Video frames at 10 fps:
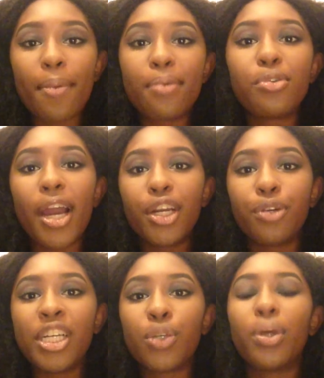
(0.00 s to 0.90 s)
I'm trying to
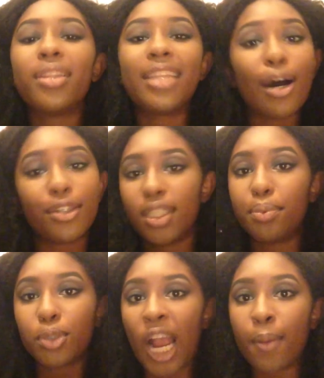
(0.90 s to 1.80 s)
reach 1,000
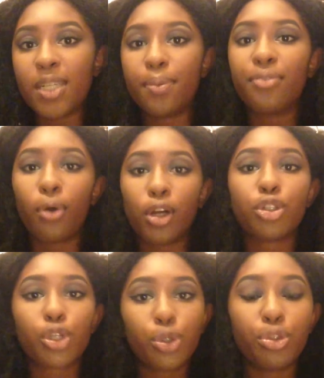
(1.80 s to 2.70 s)
subscribers before
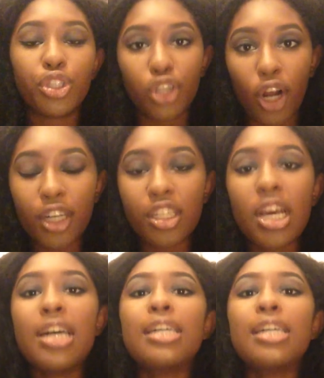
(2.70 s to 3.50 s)
school starts.